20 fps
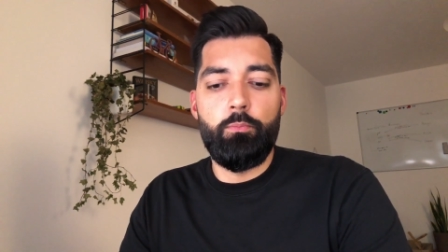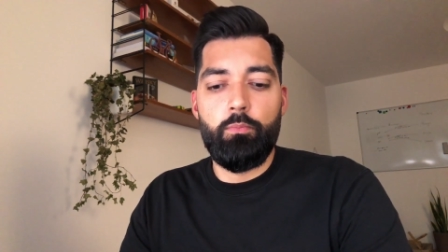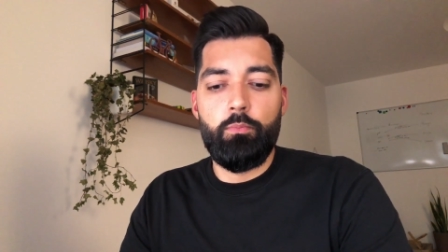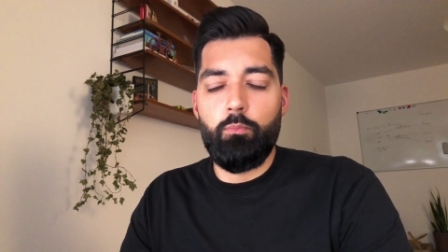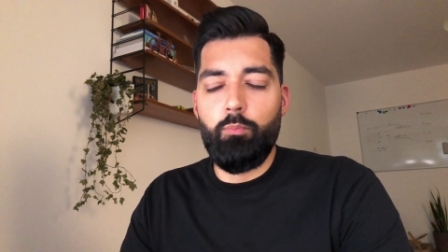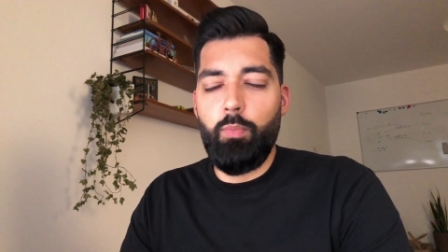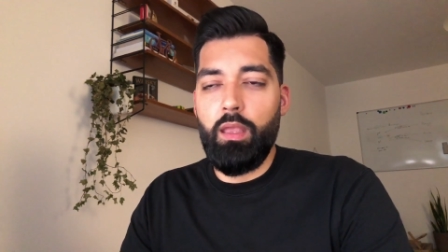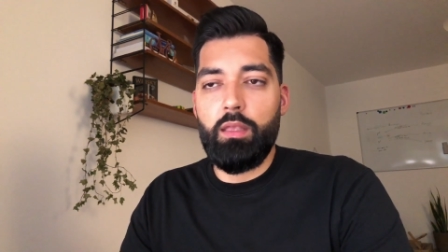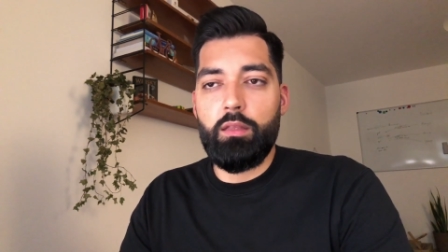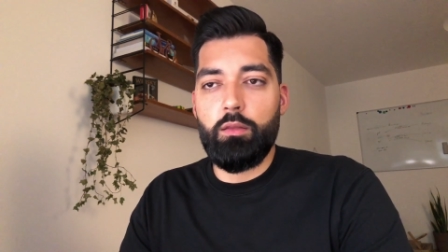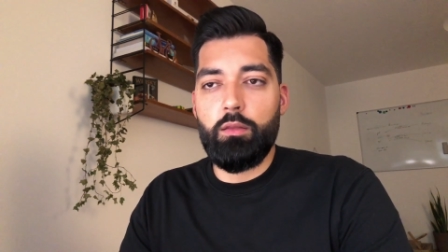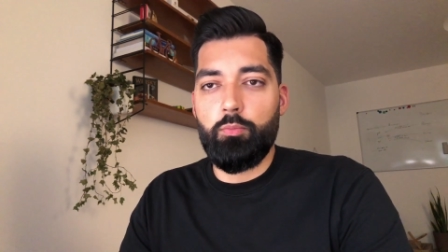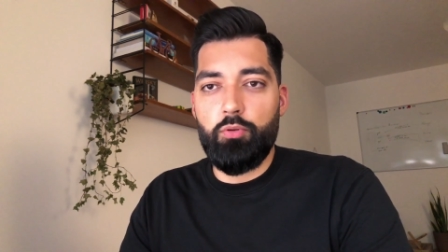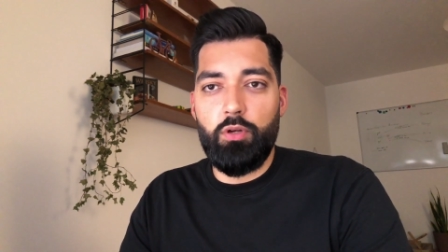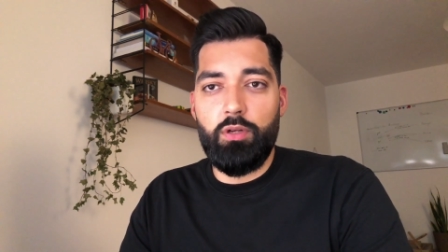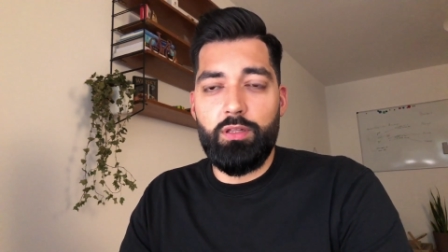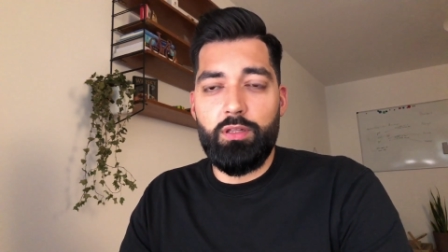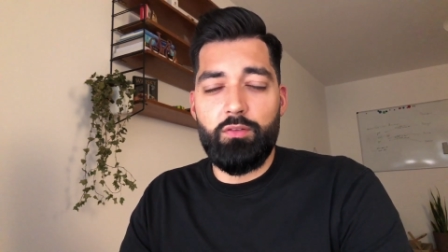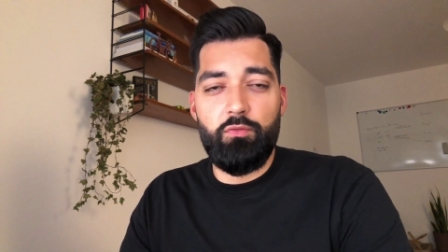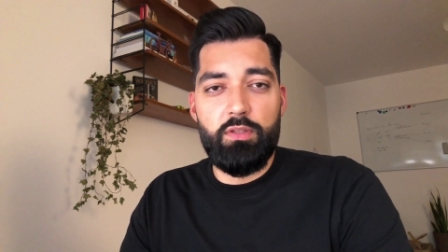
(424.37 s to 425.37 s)
make the
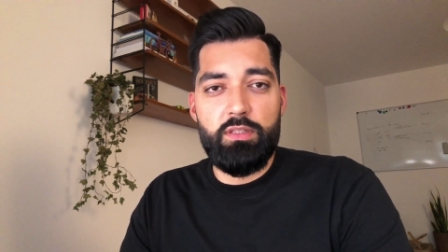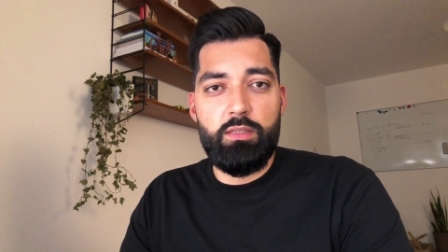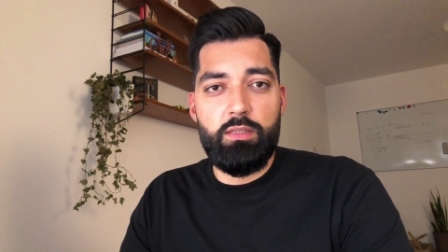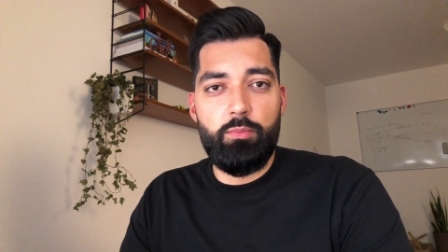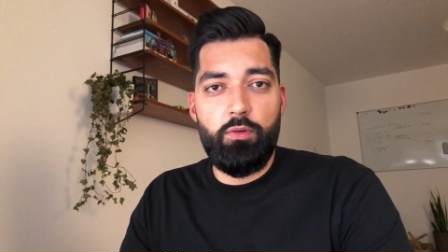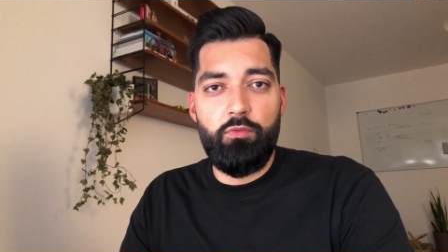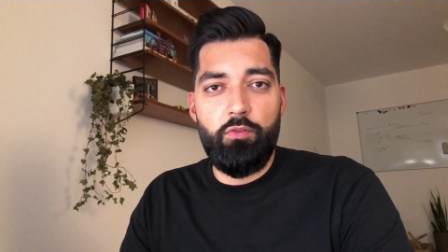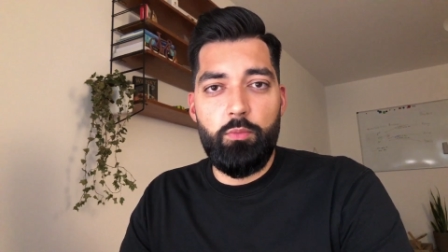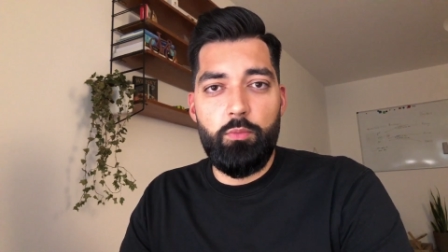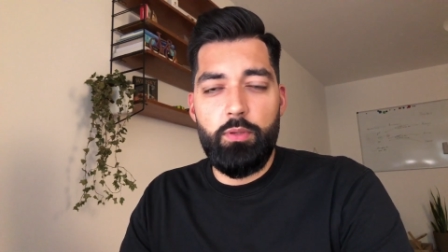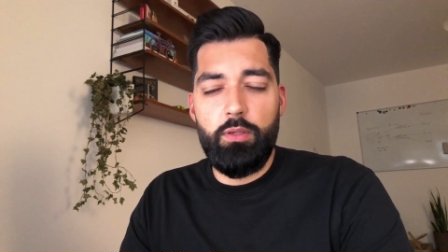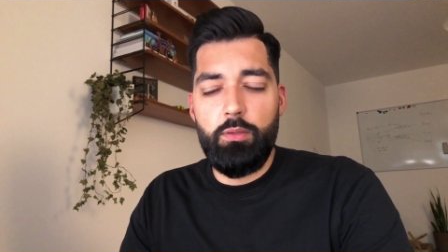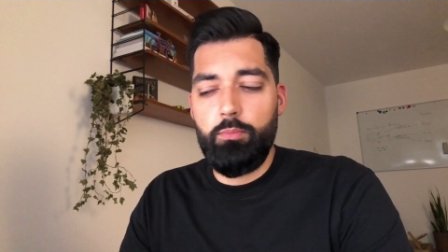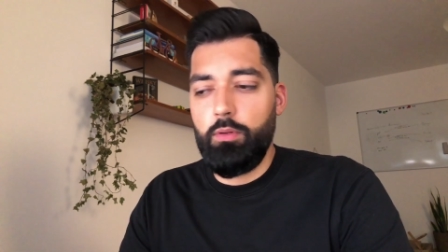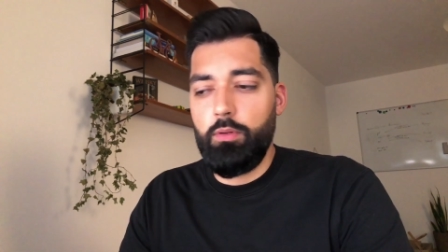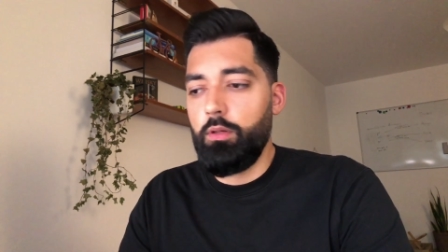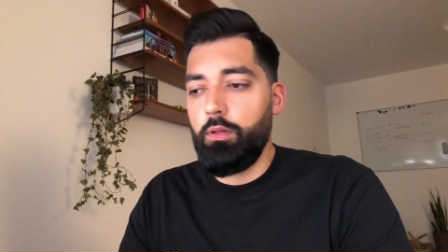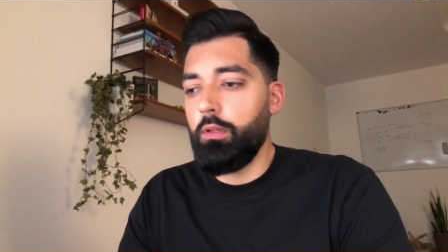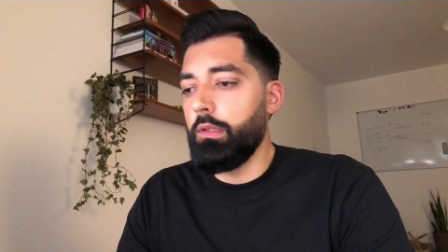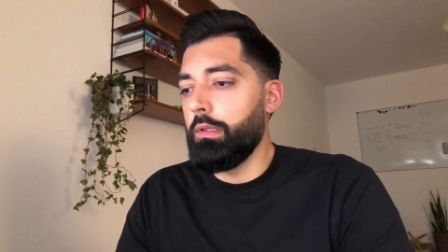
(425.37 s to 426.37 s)
product visible for
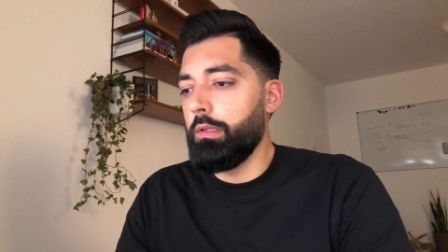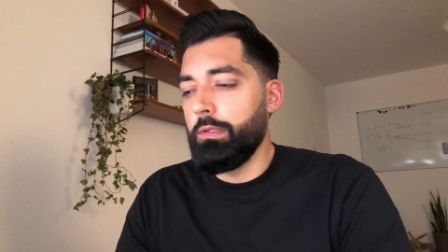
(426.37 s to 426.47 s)
people,